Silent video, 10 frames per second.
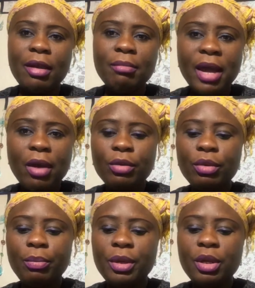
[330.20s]
in my
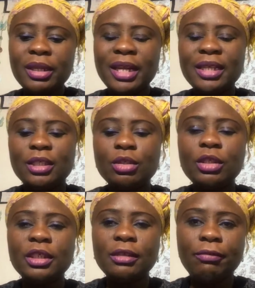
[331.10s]
own opinion, there is
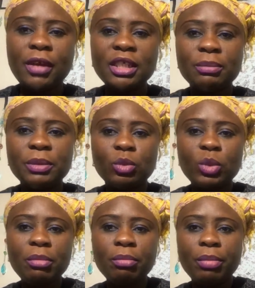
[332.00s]
no difference
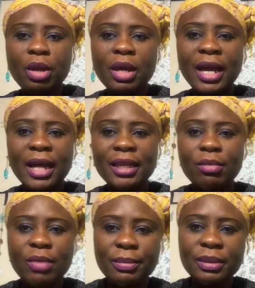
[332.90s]
between blog and
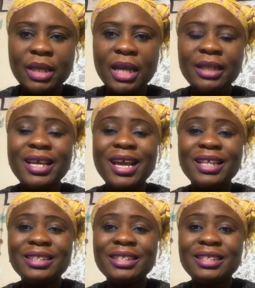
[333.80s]
a website. They
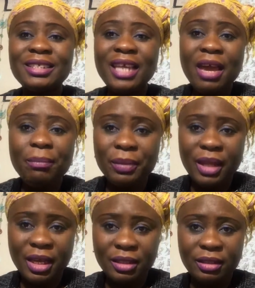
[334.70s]
are the same
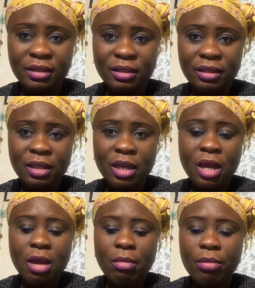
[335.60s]
thing.
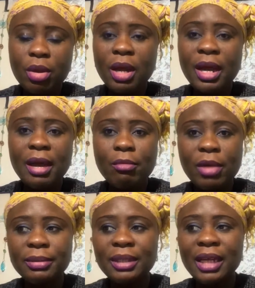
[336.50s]
Blog and
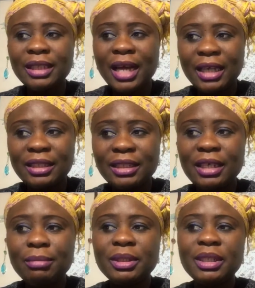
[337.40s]
website are the
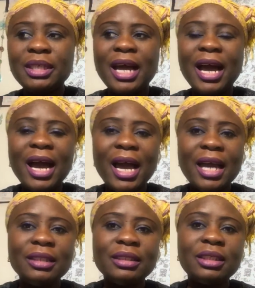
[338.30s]
same thing.
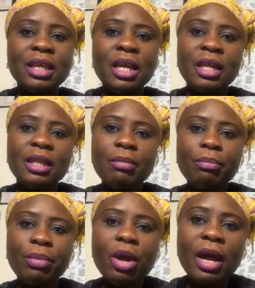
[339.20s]
And the
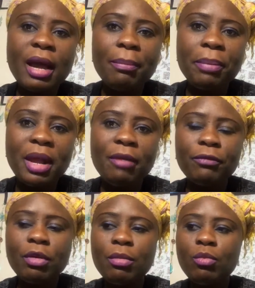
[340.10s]
blogger
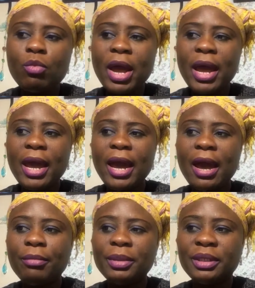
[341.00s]
platform, why
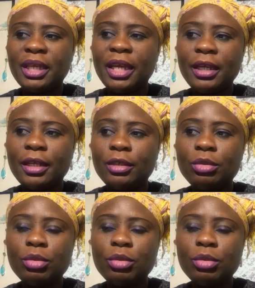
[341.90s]
I will say